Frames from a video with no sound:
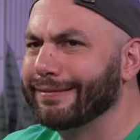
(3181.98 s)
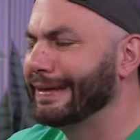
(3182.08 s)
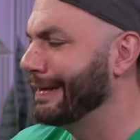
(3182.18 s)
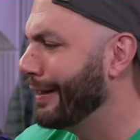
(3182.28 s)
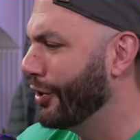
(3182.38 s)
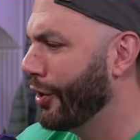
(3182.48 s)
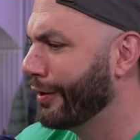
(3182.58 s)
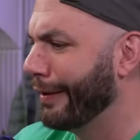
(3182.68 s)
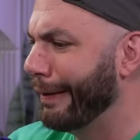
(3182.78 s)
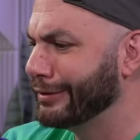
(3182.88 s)
like not long
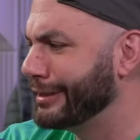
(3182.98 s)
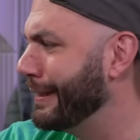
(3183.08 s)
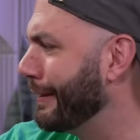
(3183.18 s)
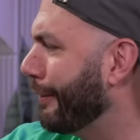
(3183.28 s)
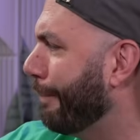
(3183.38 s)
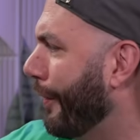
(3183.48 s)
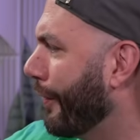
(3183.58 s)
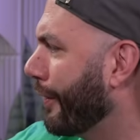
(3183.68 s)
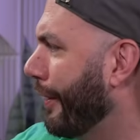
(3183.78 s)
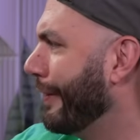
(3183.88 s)
ago. I was sitting at the
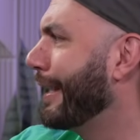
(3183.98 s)
bar on